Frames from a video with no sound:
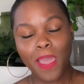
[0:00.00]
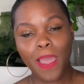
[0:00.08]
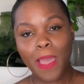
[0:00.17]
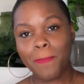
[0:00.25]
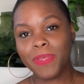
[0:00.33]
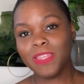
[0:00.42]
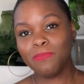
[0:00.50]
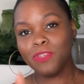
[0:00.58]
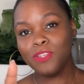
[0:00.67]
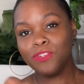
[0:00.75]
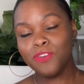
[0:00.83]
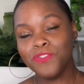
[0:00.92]
But let
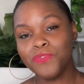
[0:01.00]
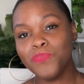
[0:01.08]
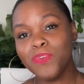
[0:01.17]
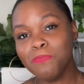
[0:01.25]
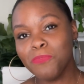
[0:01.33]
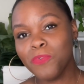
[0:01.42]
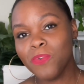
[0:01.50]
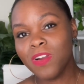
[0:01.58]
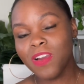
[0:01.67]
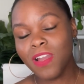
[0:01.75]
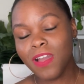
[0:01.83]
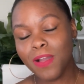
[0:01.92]
me show you one
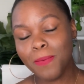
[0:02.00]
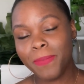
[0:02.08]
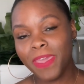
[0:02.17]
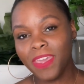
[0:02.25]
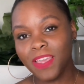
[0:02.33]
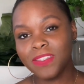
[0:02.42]
more bag